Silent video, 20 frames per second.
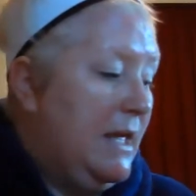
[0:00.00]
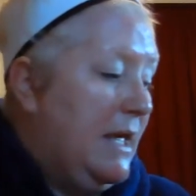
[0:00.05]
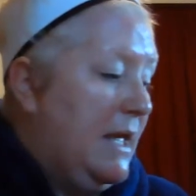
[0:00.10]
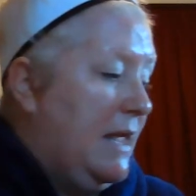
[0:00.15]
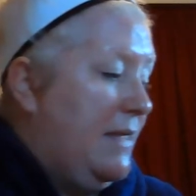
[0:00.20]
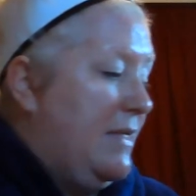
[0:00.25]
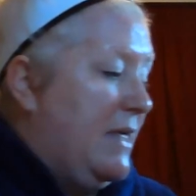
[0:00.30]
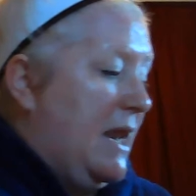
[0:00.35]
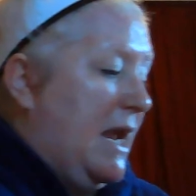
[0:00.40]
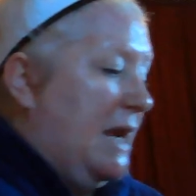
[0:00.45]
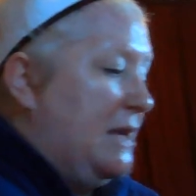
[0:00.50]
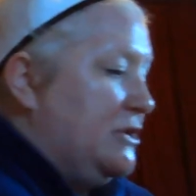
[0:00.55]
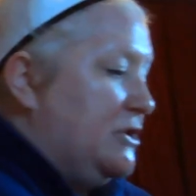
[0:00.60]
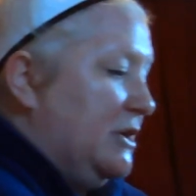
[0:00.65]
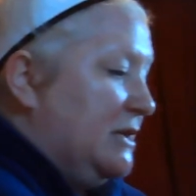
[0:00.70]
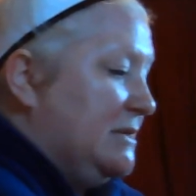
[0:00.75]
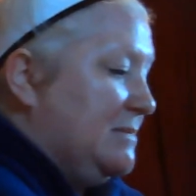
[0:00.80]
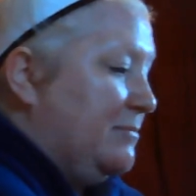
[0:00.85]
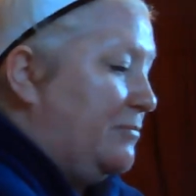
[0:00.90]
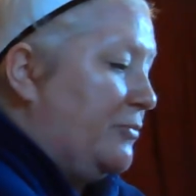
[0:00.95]
And then I
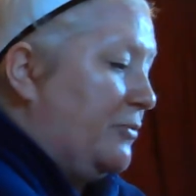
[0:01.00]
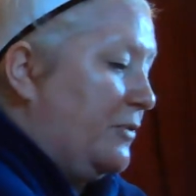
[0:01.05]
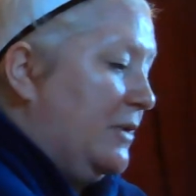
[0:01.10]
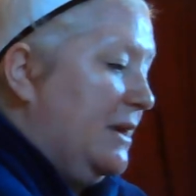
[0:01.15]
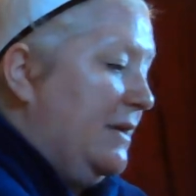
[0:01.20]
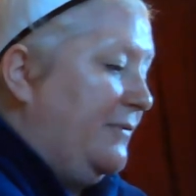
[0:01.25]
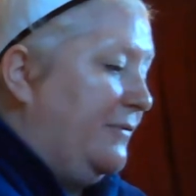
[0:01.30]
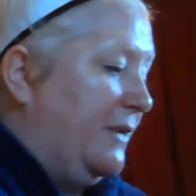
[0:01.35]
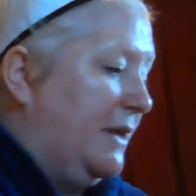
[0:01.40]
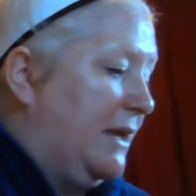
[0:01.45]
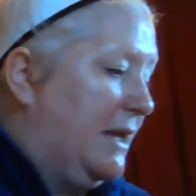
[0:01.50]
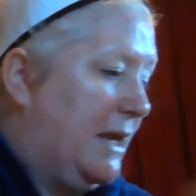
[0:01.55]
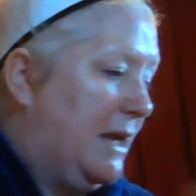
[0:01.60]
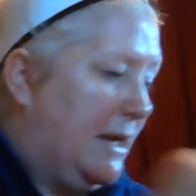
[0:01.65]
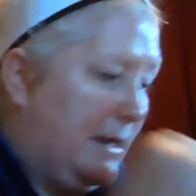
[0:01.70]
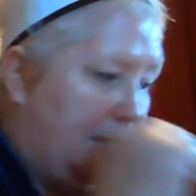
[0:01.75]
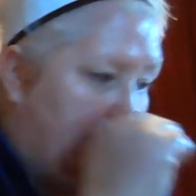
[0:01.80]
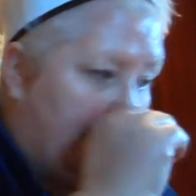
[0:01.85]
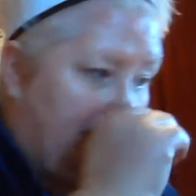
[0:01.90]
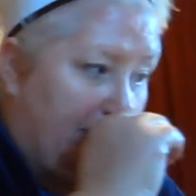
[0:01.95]
just briefly kind
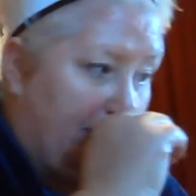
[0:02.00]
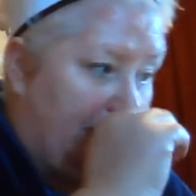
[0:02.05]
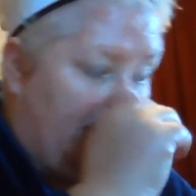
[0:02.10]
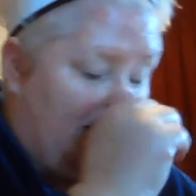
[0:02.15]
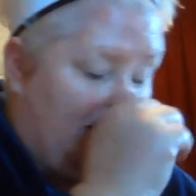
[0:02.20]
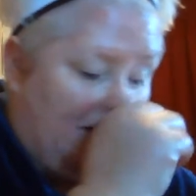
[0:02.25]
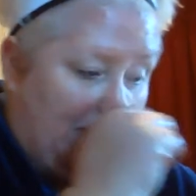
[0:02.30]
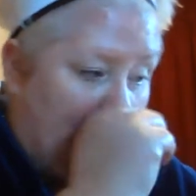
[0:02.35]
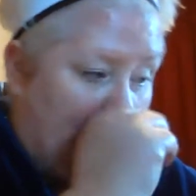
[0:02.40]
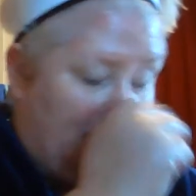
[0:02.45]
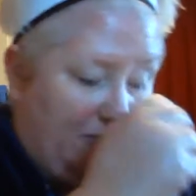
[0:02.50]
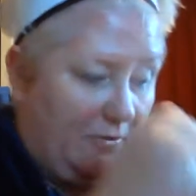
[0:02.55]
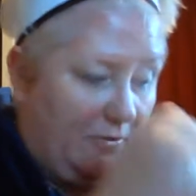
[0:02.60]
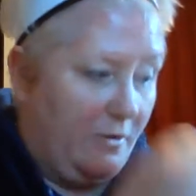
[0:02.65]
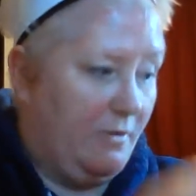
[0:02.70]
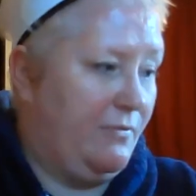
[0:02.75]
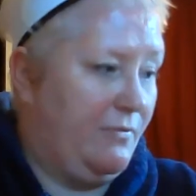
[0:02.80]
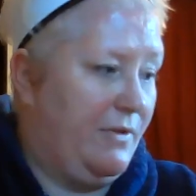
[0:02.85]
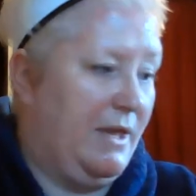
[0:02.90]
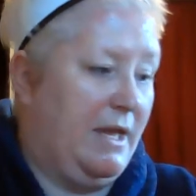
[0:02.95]
of went
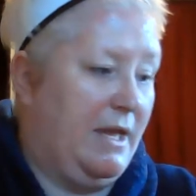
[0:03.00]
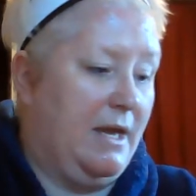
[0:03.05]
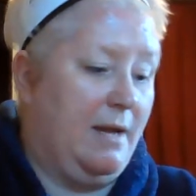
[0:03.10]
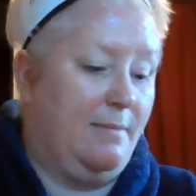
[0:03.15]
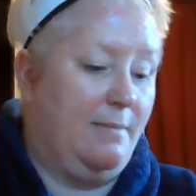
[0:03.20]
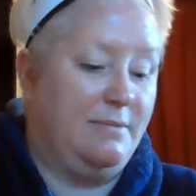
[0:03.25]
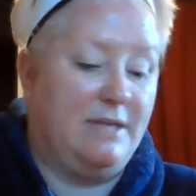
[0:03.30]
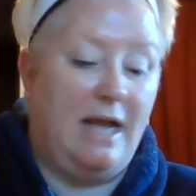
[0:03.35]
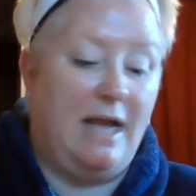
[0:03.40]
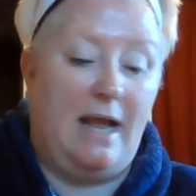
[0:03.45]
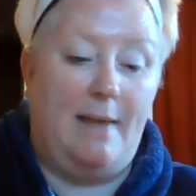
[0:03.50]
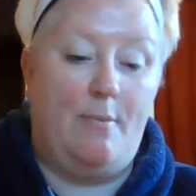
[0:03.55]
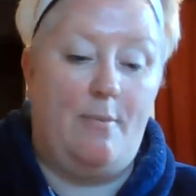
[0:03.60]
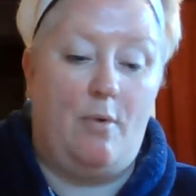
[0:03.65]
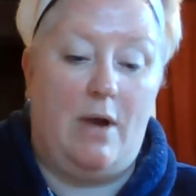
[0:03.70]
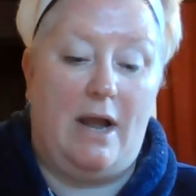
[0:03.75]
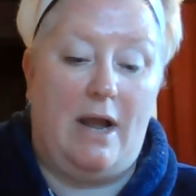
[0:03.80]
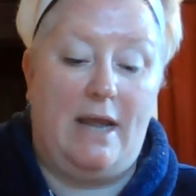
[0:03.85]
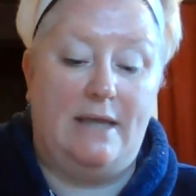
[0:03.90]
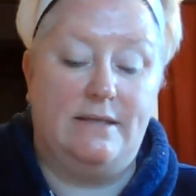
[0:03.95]
over the
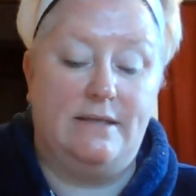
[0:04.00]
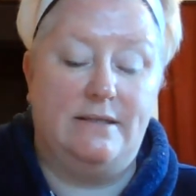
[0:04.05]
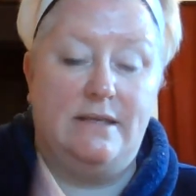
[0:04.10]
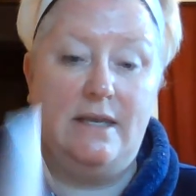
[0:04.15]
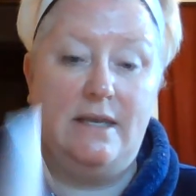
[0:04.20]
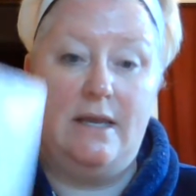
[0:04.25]
time-wise